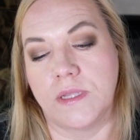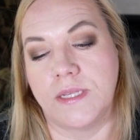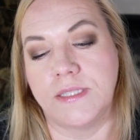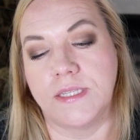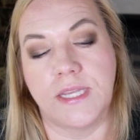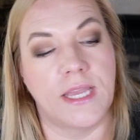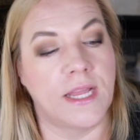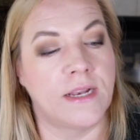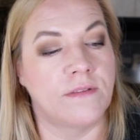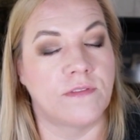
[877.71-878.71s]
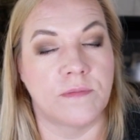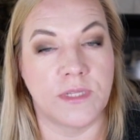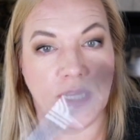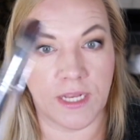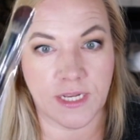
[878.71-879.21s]
This is again from
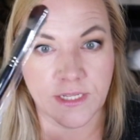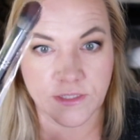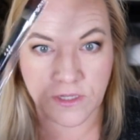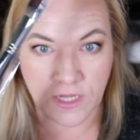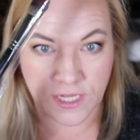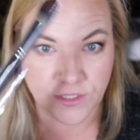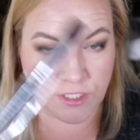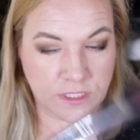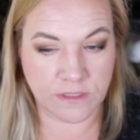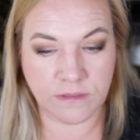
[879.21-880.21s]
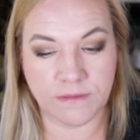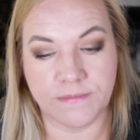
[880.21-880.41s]
the Elite collection.